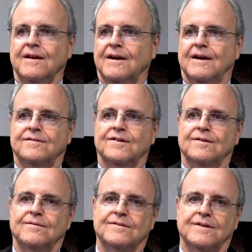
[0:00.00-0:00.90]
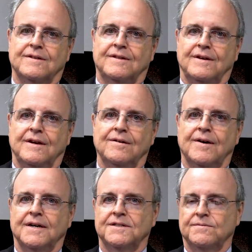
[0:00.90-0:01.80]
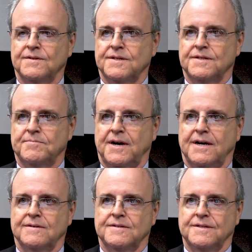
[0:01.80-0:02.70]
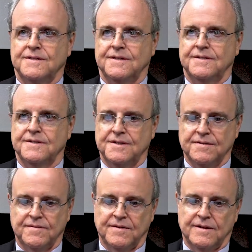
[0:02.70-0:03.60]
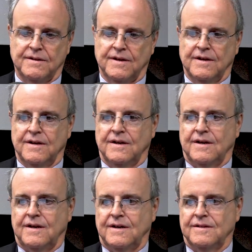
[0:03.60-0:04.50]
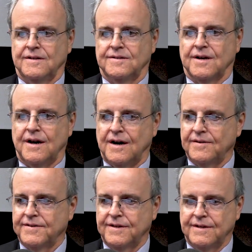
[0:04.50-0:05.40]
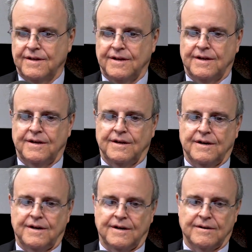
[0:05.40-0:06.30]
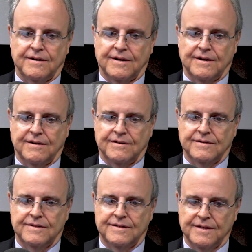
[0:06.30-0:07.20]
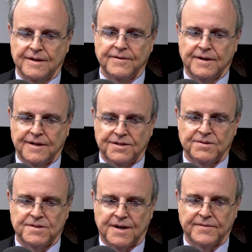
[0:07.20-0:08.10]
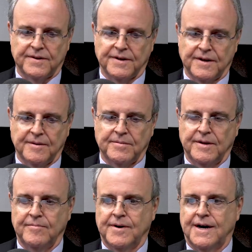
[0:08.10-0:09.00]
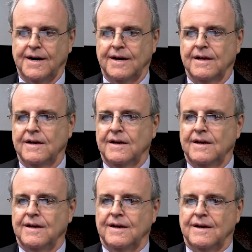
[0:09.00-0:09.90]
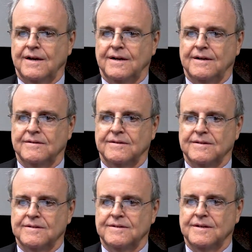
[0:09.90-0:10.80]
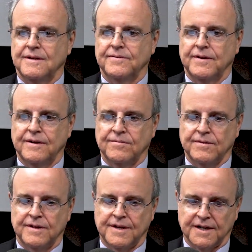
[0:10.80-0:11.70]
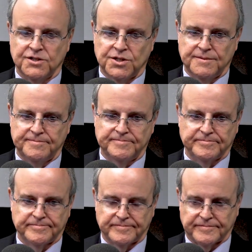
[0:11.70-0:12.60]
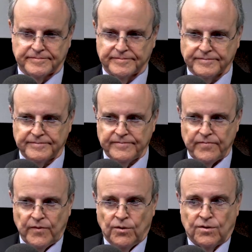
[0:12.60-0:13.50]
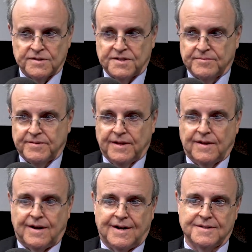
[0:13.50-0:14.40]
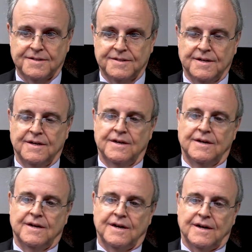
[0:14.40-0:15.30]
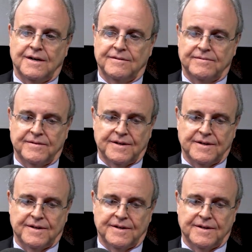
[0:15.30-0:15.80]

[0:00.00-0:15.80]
Yeah, so it's the interaction with the spouse is different. There's often a significant injury is often accompanied by significant reduction or simply loss of